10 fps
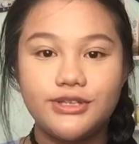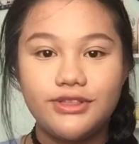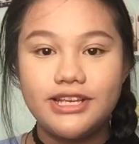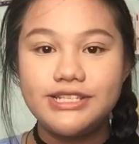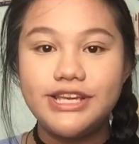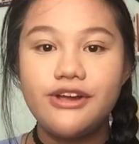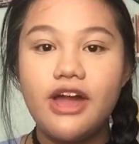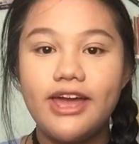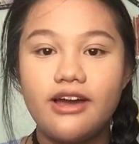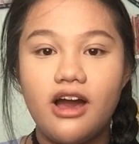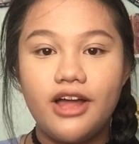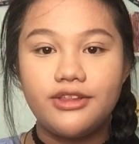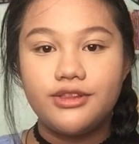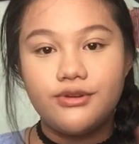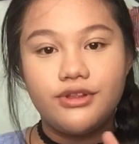So this year, I got
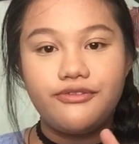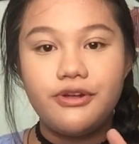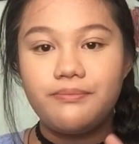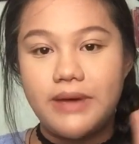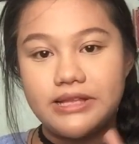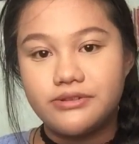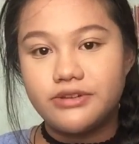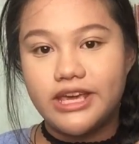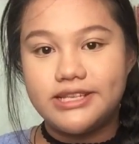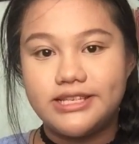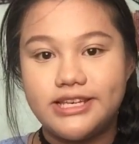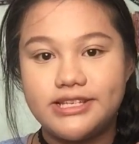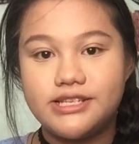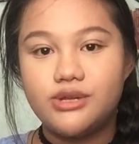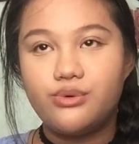two different pencil
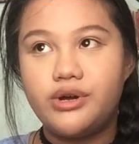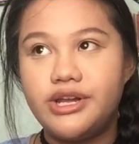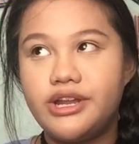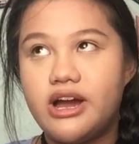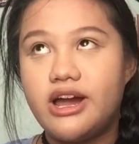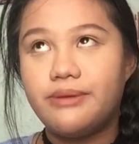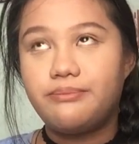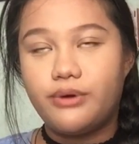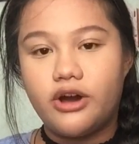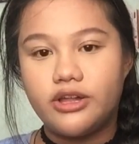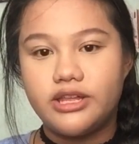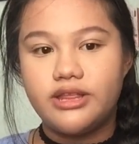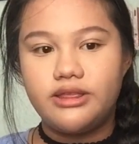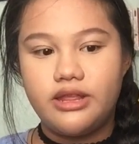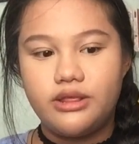cases. The one I bought
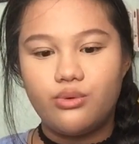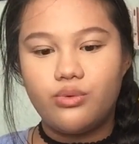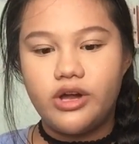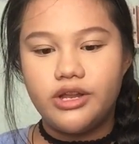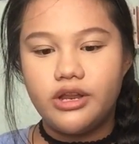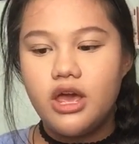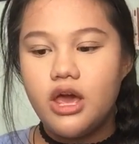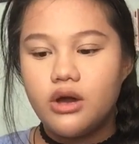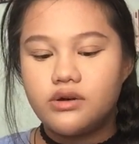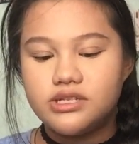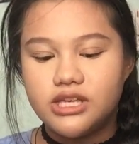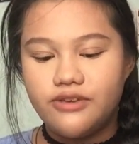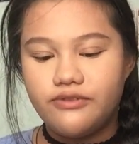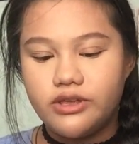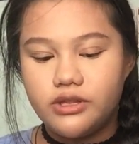and then the one was
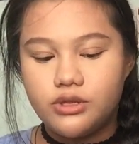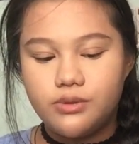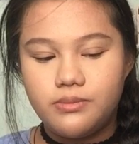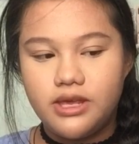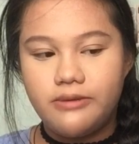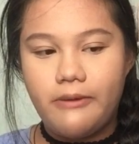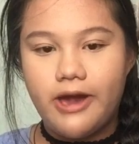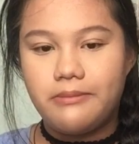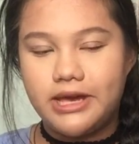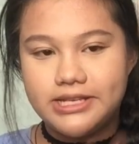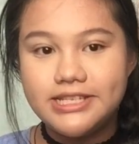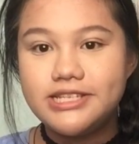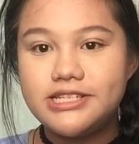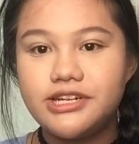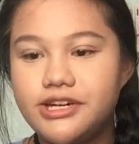given to me by my
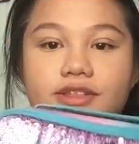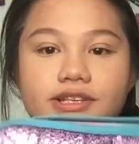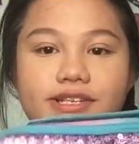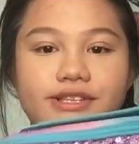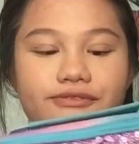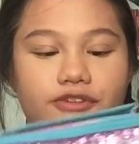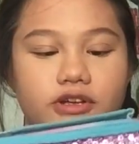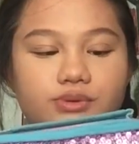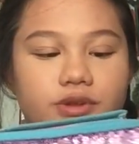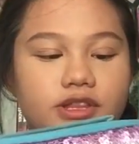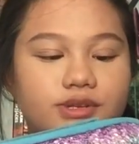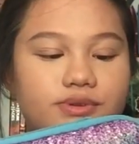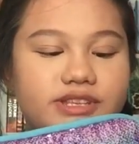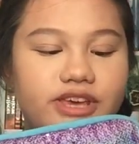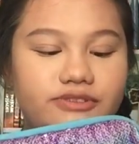sister. So this is the first one. This
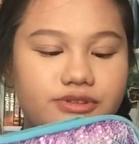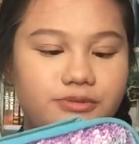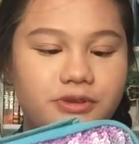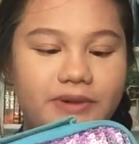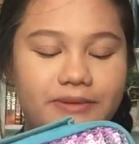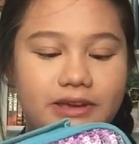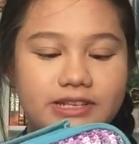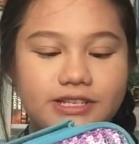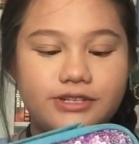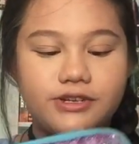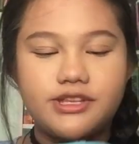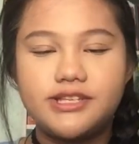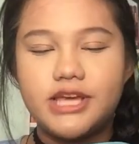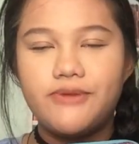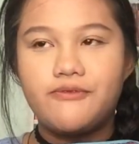was given to me by my sister.
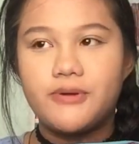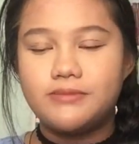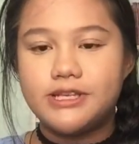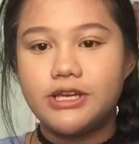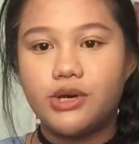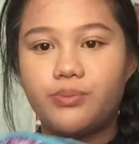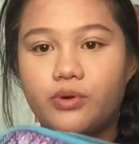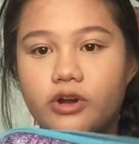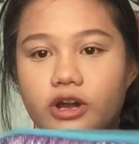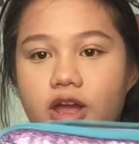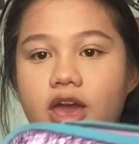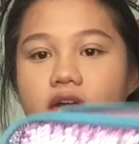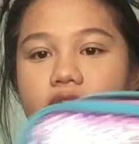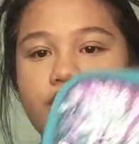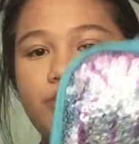This came from Singapore.
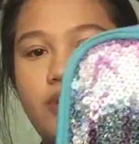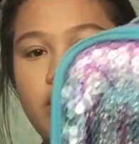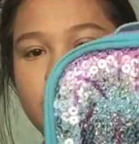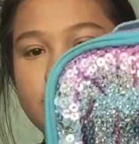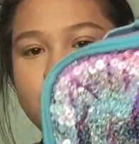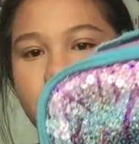The brand is